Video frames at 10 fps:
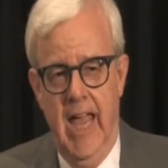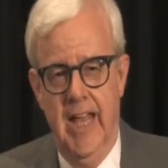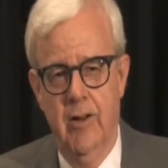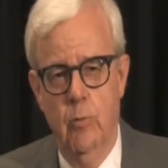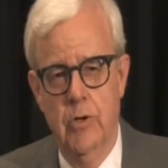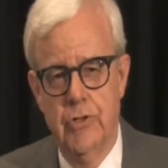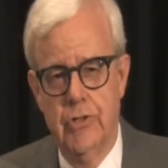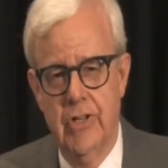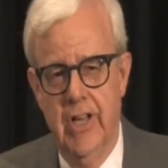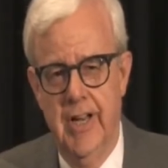and it
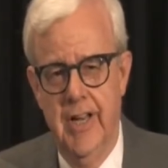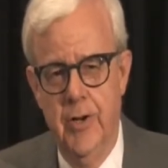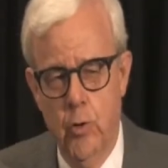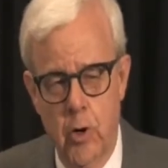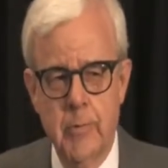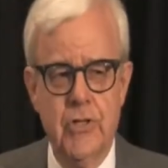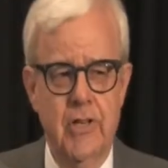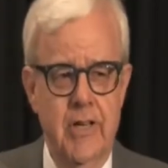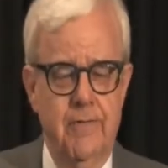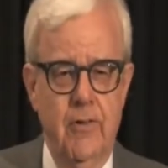was an
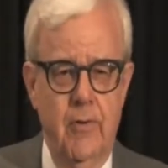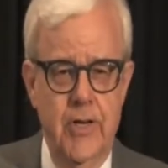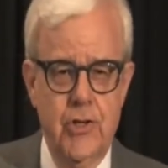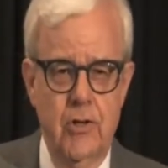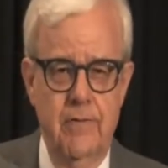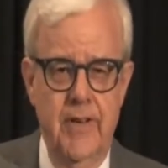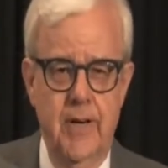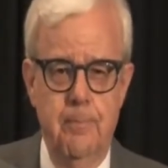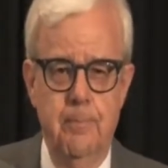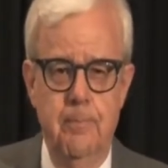enormously influential
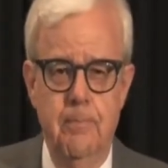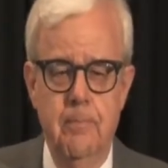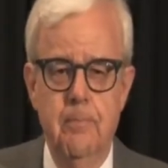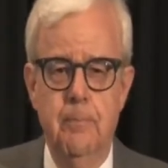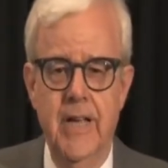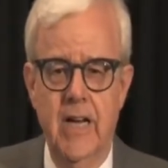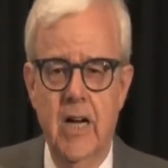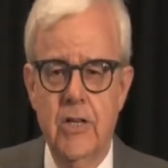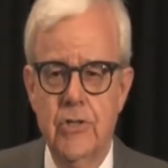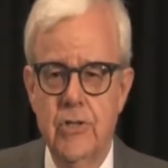event
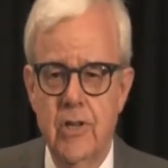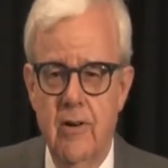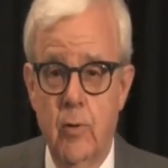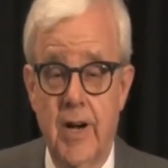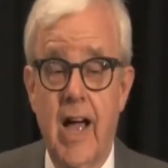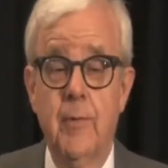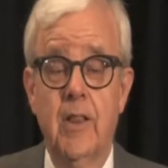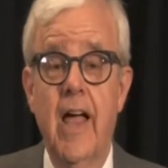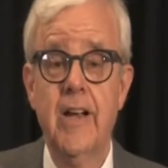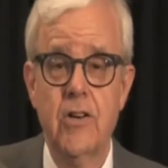because of what I
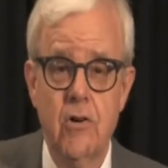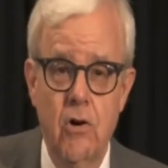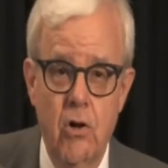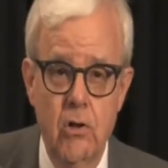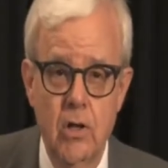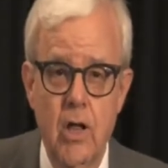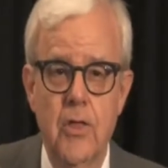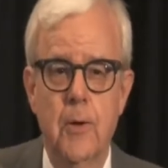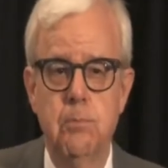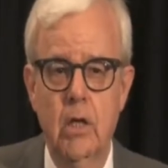would like to call
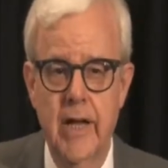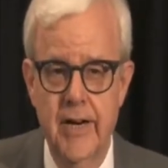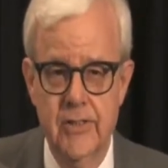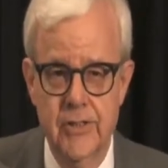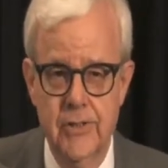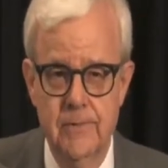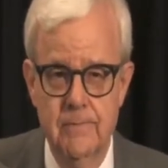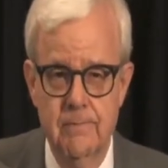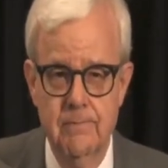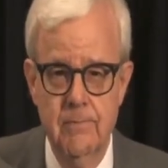the players.
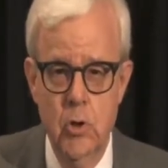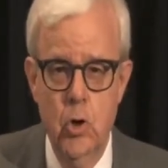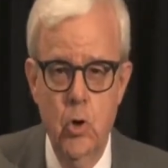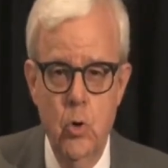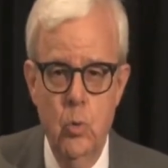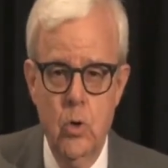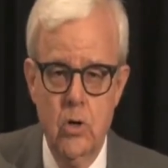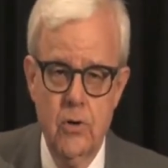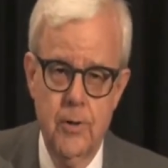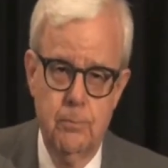Who
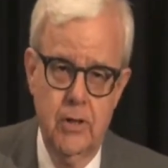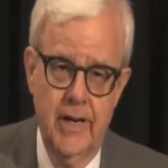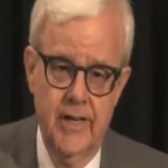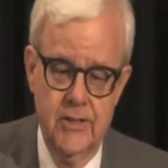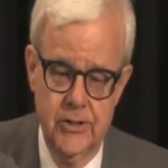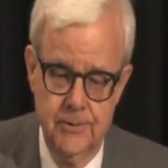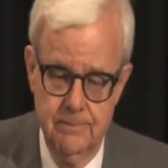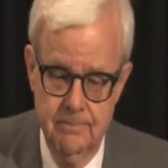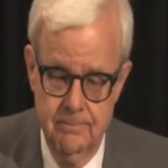were the players?